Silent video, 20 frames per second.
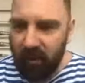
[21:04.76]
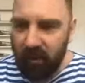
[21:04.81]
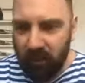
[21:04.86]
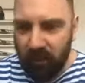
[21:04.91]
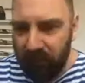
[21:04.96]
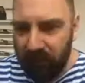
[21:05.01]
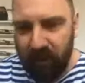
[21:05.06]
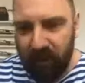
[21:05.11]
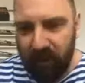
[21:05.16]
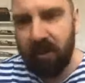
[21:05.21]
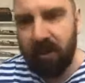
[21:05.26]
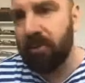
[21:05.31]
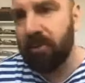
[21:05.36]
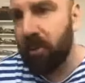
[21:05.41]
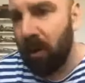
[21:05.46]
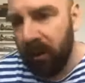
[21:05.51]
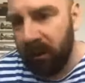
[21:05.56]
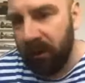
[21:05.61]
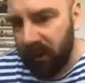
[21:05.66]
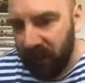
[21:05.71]
abroad
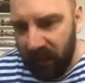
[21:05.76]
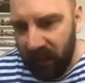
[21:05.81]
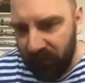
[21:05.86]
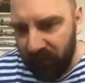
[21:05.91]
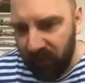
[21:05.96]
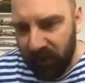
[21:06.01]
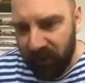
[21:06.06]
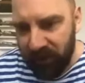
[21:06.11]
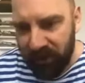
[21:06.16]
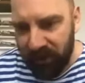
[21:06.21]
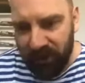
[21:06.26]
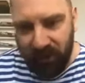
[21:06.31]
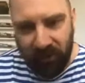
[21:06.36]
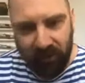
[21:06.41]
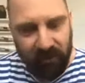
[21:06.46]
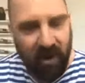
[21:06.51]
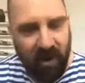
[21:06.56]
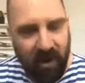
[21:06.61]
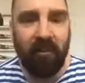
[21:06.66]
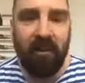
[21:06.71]
in average, you know, so
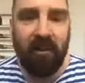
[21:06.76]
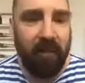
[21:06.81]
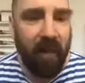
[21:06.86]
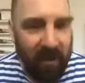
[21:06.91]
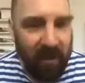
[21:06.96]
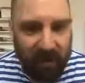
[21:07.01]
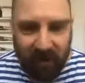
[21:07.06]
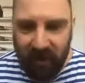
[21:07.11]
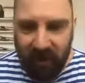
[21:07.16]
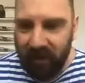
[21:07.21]
I was basically in the